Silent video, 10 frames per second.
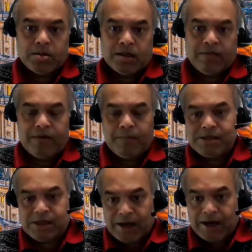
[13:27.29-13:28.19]
and there will be
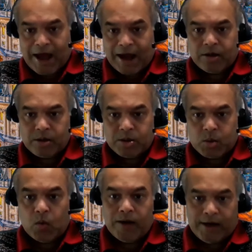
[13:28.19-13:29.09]
state actors
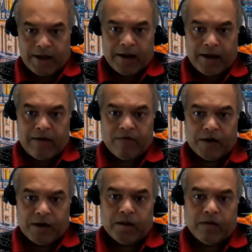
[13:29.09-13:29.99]
who will take
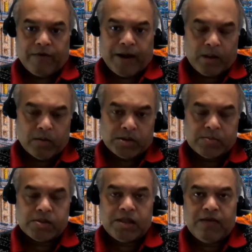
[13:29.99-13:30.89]
advantage of
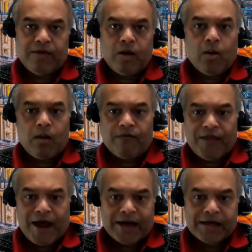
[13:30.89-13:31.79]
algorithms. Leaving all of
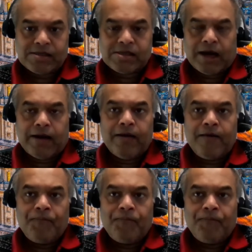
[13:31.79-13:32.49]
that aside,